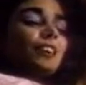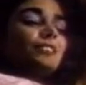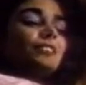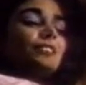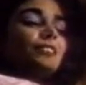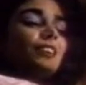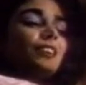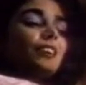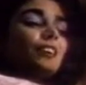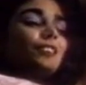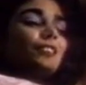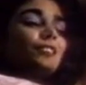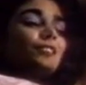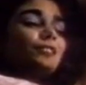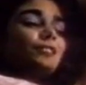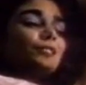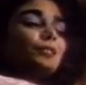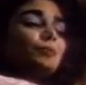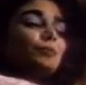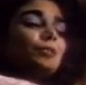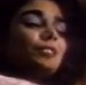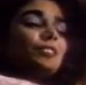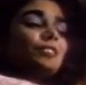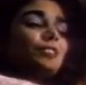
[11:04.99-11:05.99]
Lies and
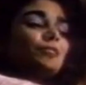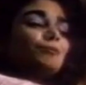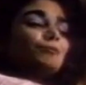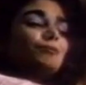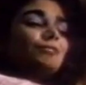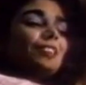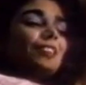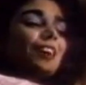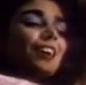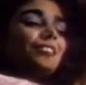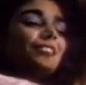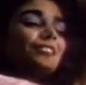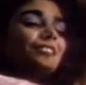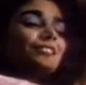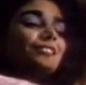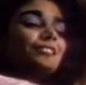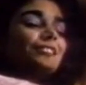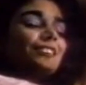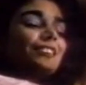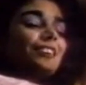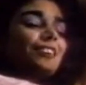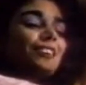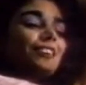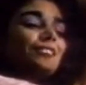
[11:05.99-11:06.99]
Videotapes had
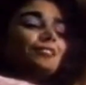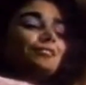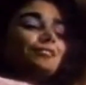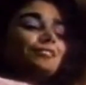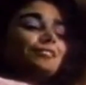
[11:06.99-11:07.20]
propelled